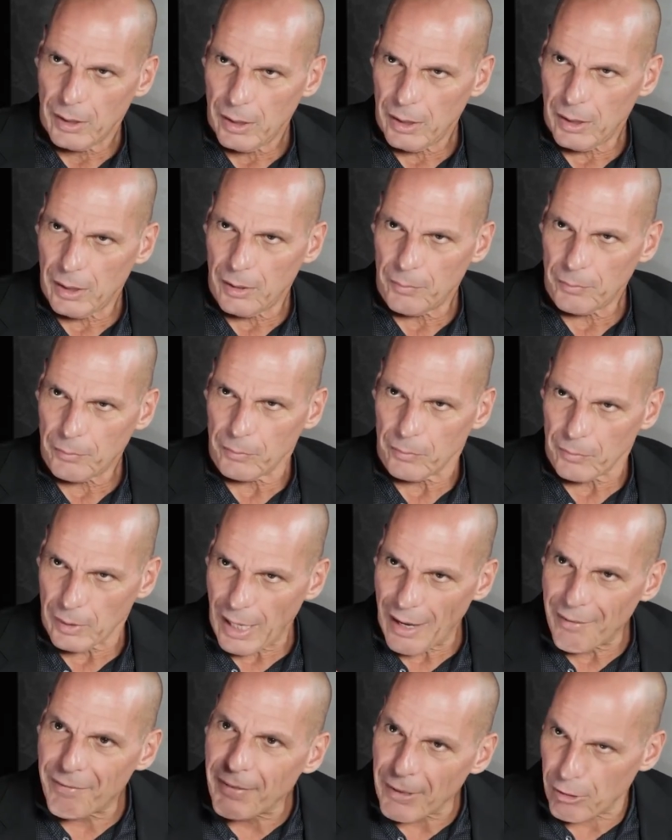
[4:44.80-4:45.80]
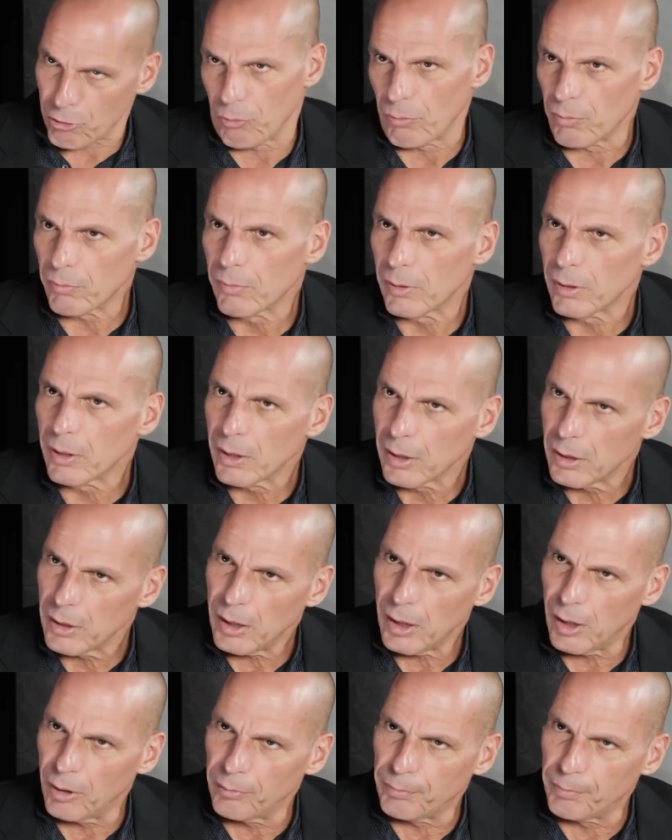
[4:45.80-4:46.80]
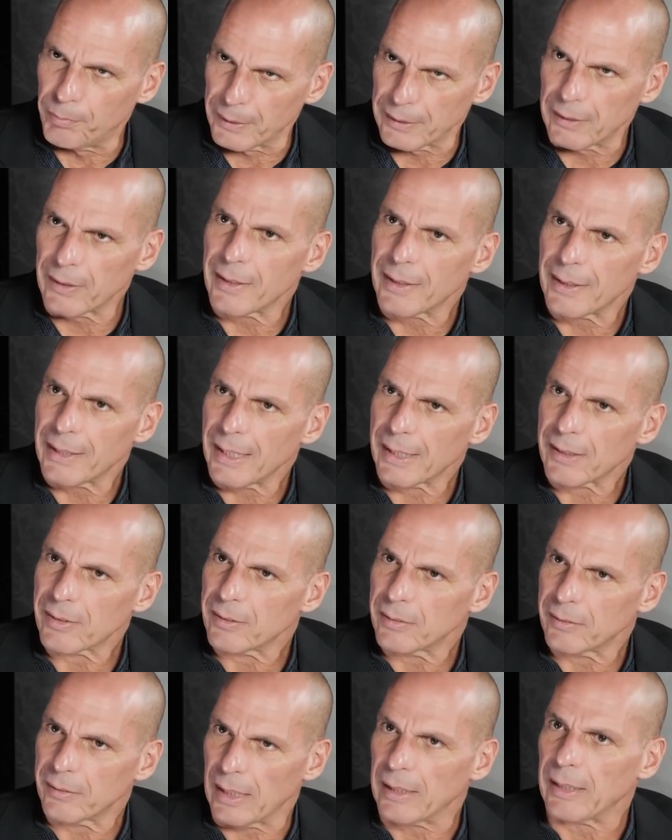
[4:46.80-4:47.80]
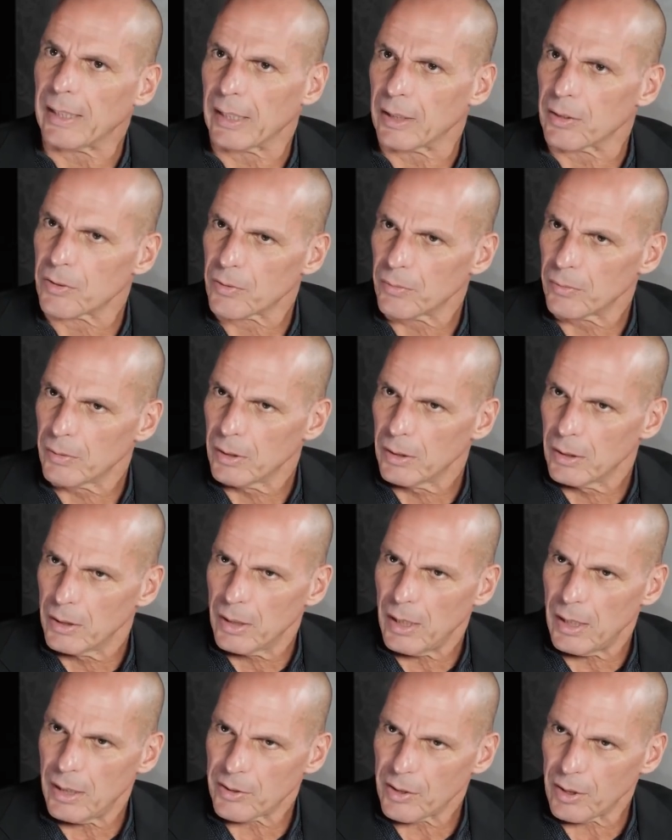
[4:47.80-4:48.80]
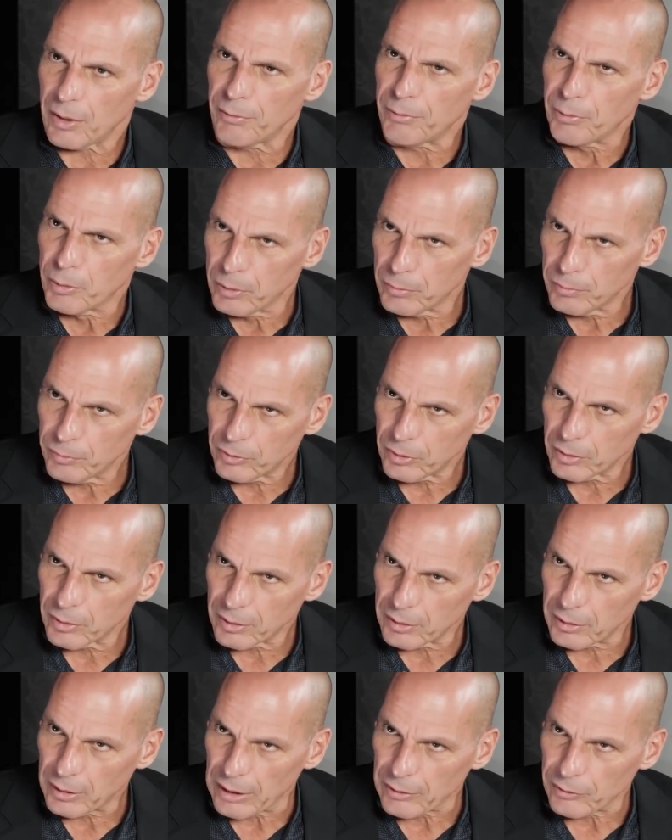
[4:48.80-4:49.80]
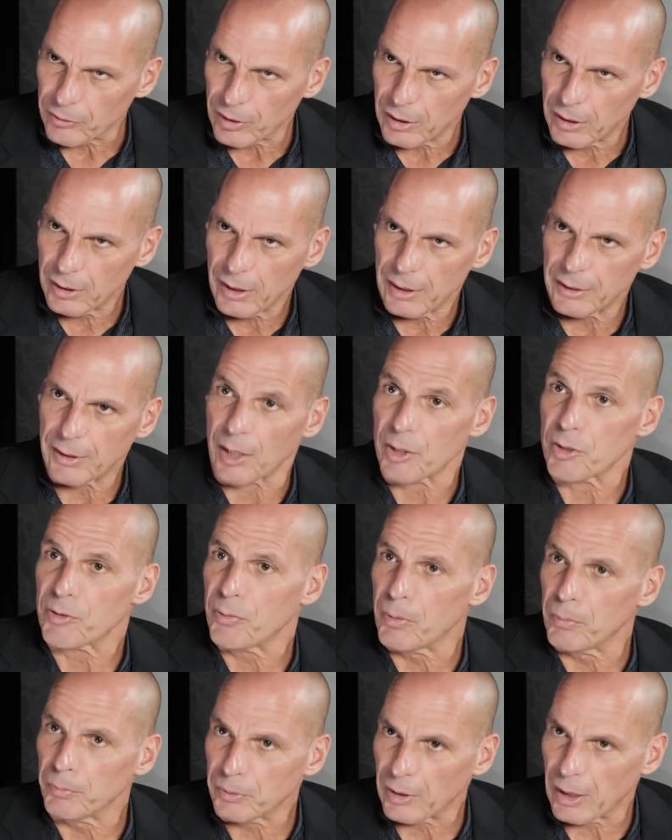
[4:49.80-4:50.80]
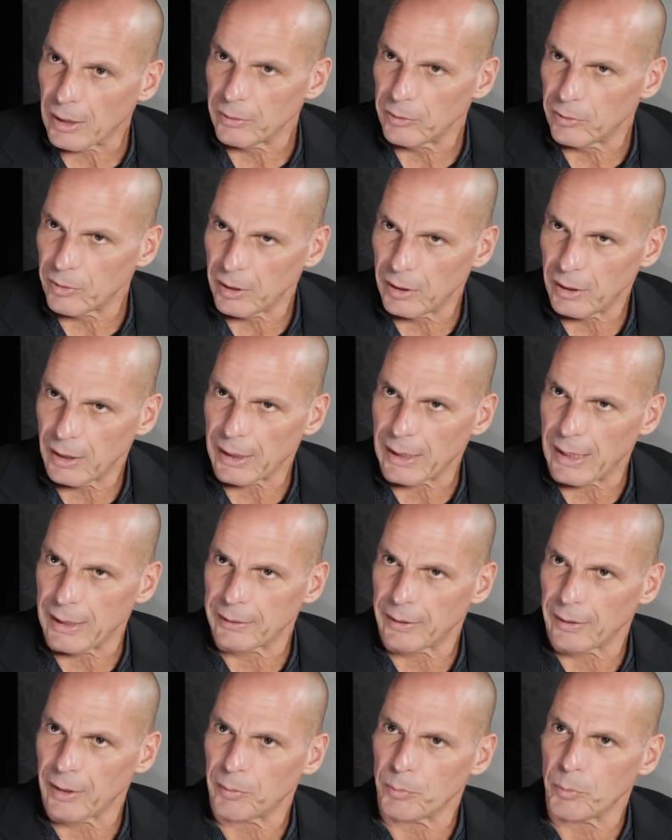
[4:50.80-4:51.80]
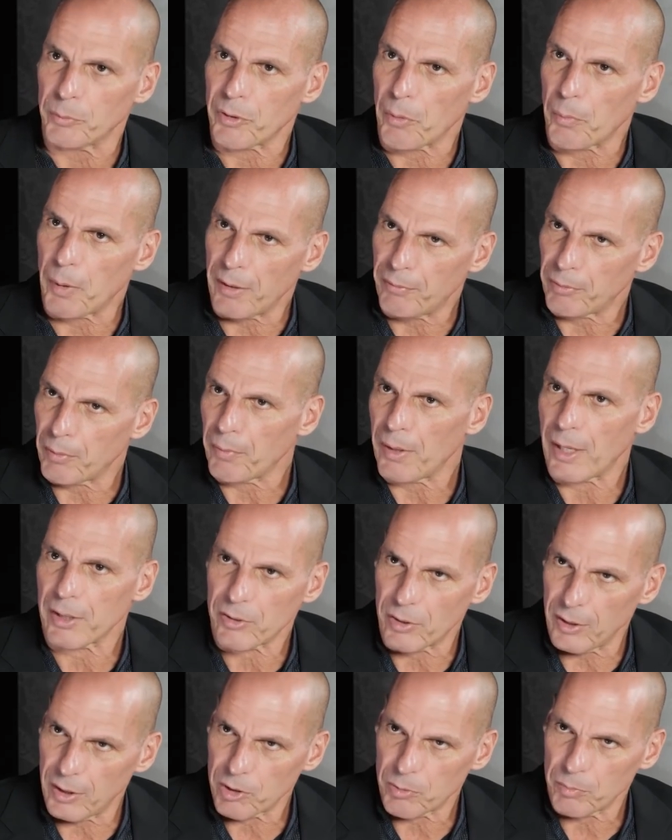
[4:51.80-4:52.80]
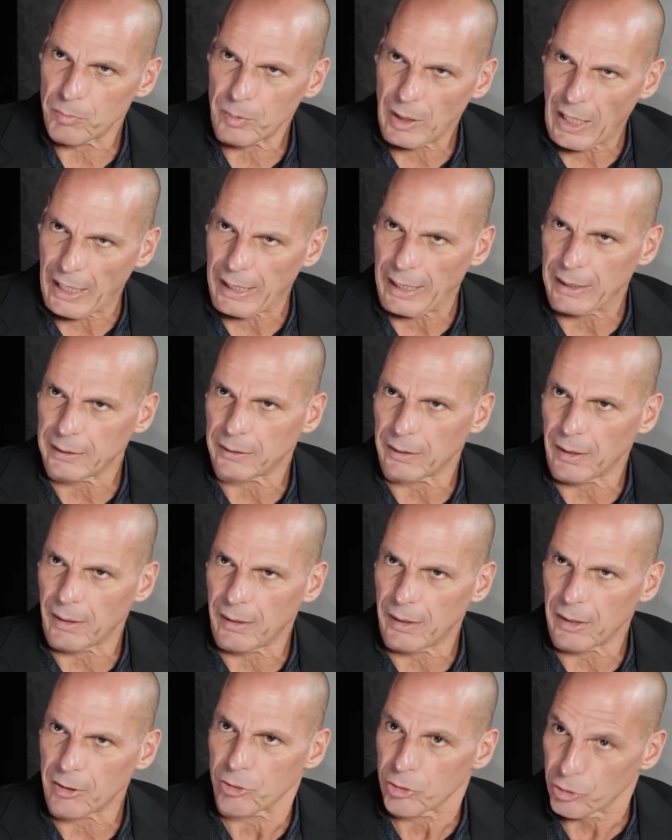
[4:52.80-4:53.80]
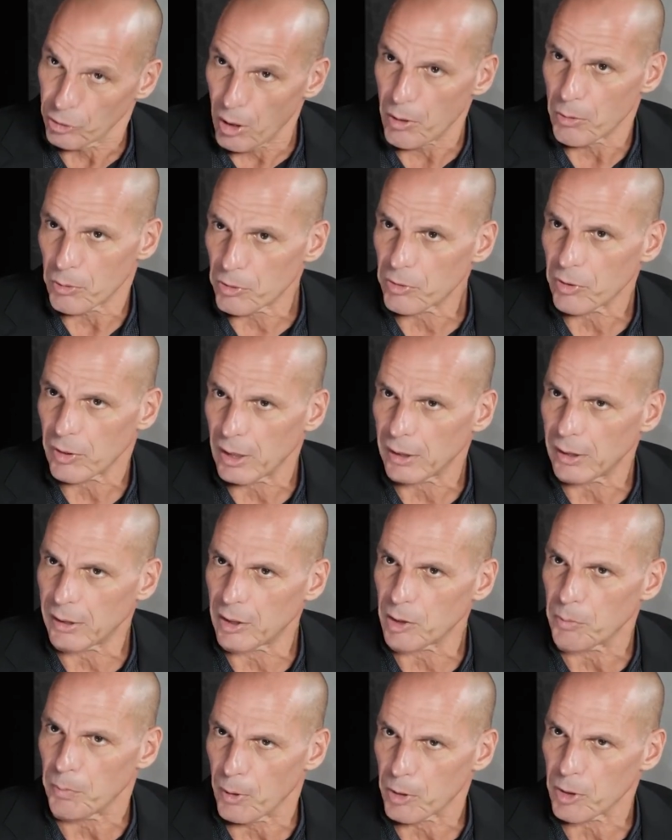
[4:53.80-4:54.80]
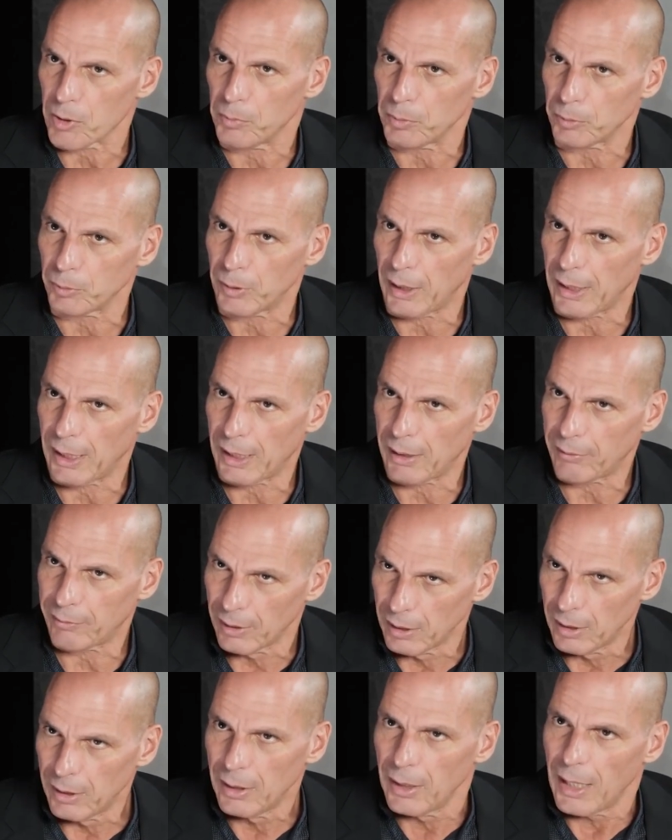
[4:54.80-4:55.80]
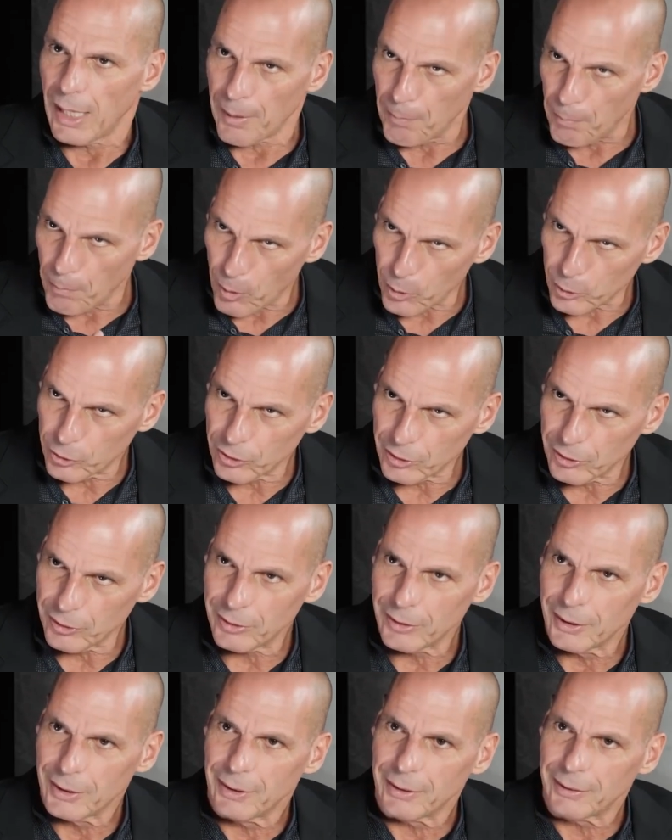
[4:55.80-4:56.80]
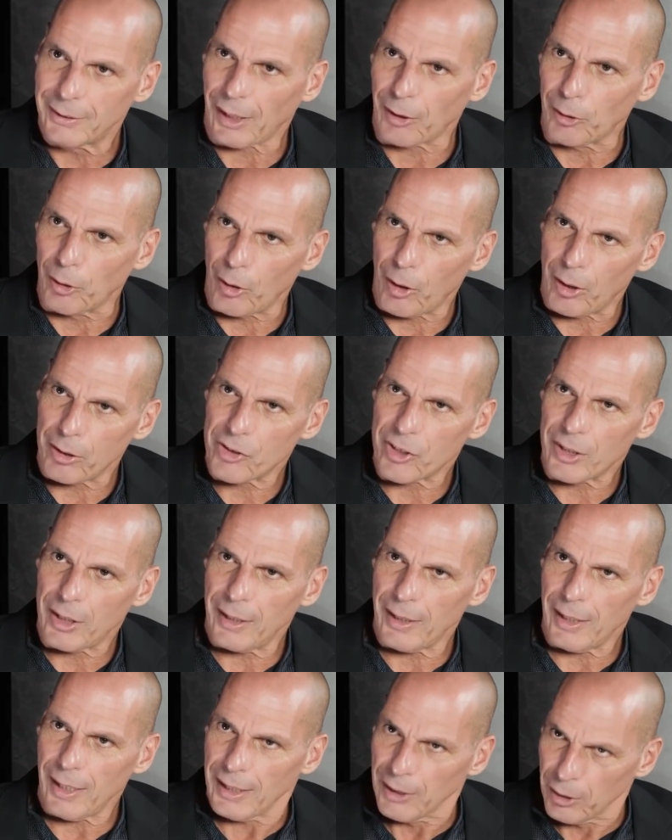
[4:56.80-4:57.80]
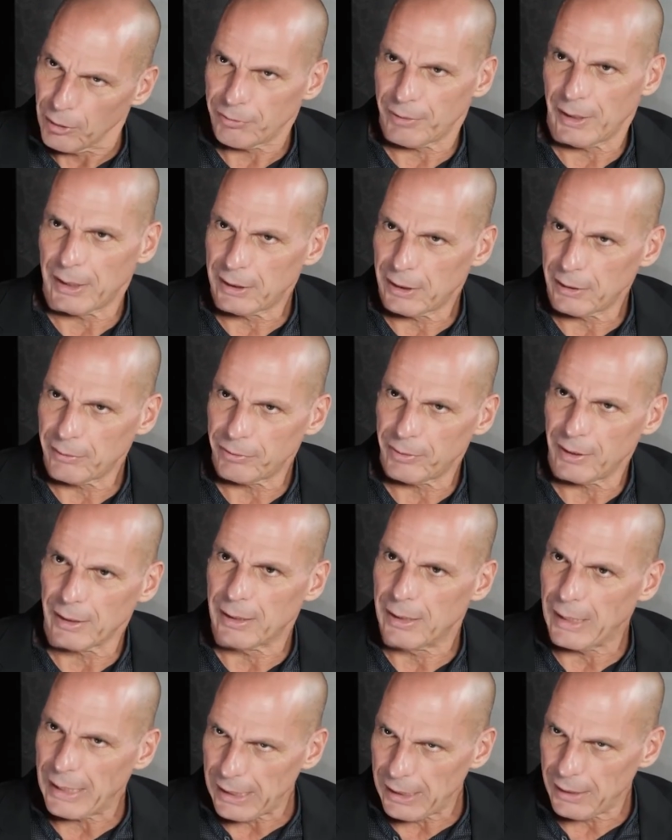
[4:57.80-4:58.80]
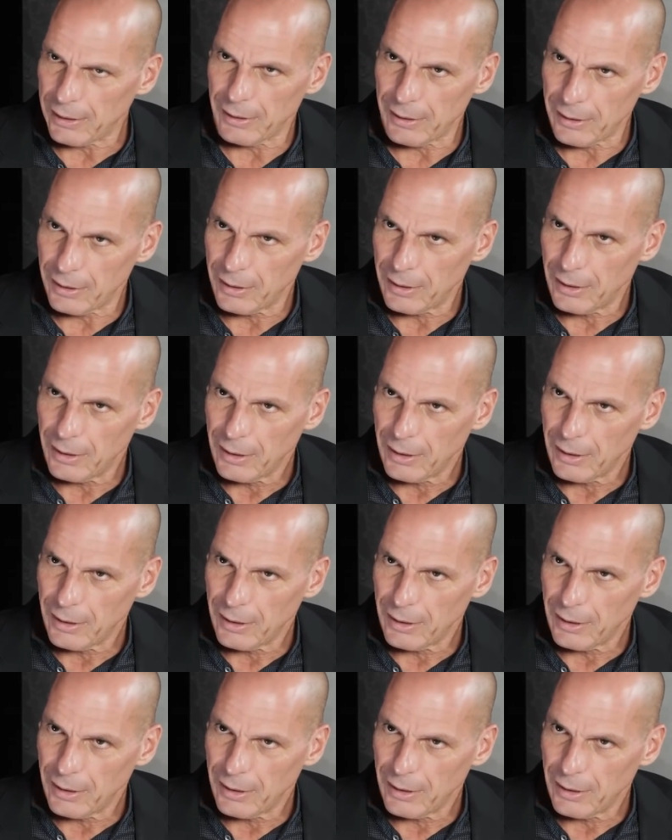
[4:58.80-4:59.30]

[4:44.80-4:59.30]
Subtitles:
a vision of Britain in the next 10 years as a reformed country, a transformed country, a country that moves away from Thatcherism, a country that shows that it is possible to have a modern, technologically innovative, green,